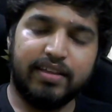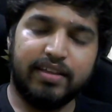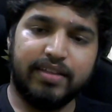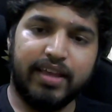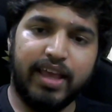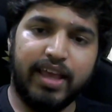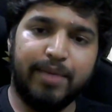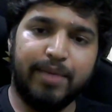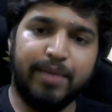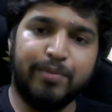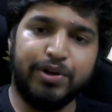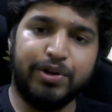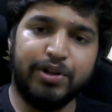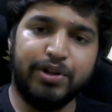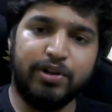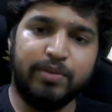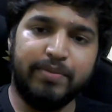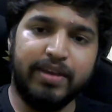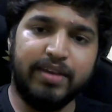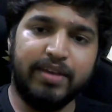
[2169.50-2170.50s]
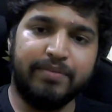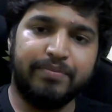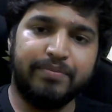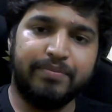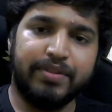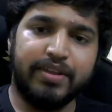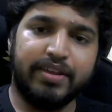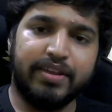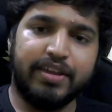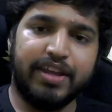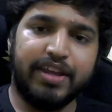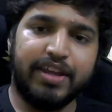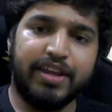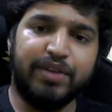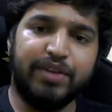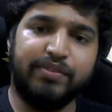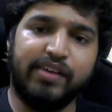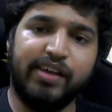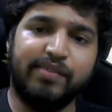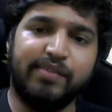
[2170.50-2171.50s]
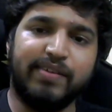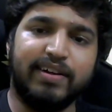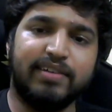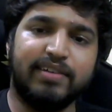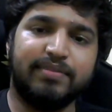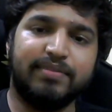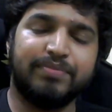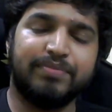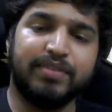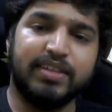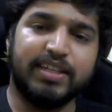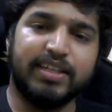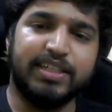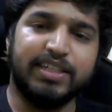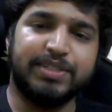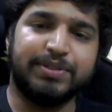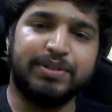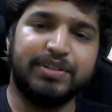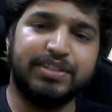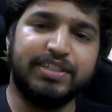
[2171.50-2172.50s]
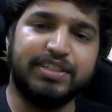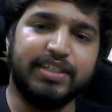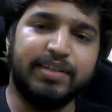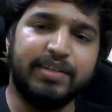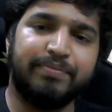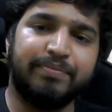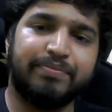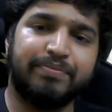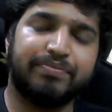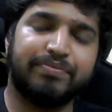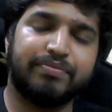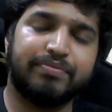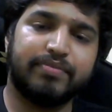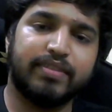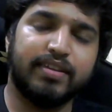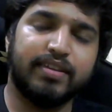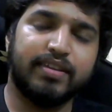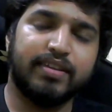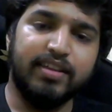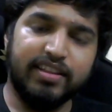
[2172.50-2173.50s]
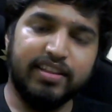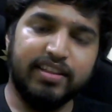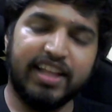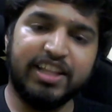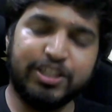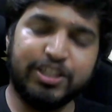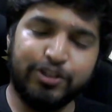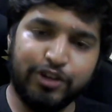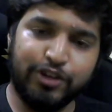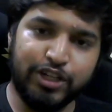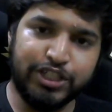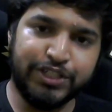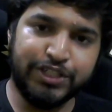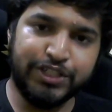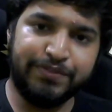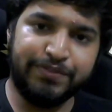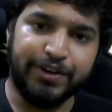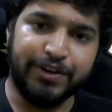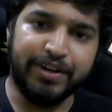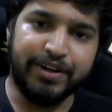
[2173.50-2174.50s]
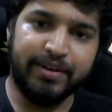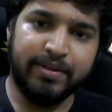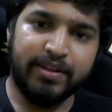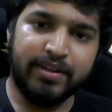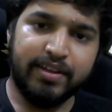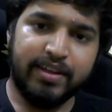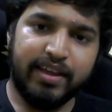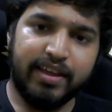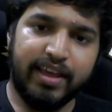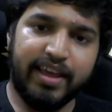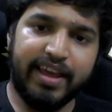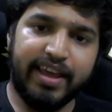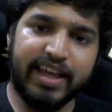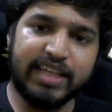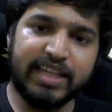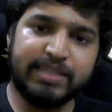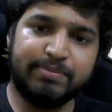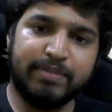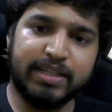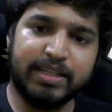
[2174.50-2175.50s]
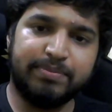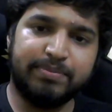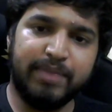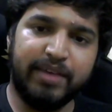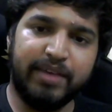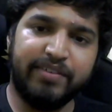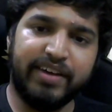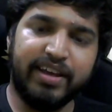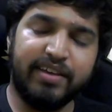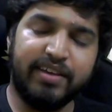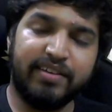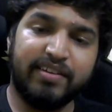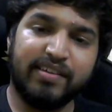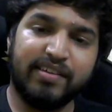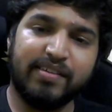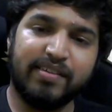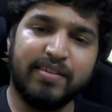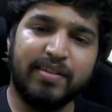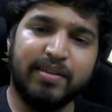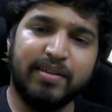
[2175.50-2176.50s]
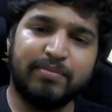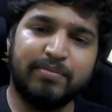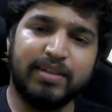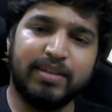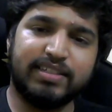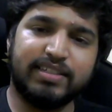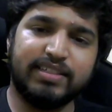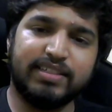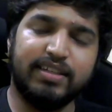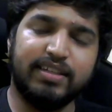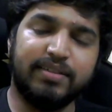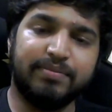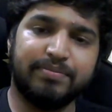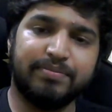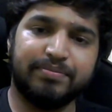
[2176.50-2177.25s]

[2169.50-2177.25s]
a modulo b into y1 is equal to g, then the solution for ax plus by plus c,